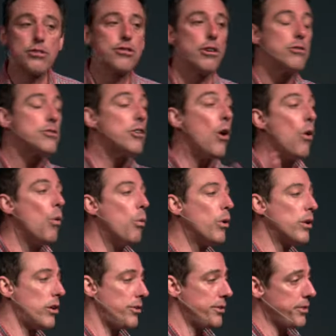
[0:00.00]
So is the whole
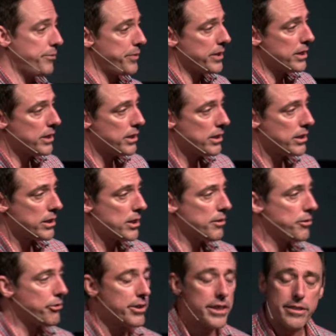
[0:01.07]
world. If
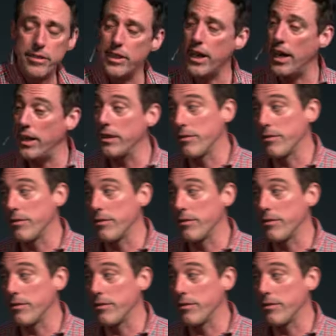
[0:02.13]
you read to the end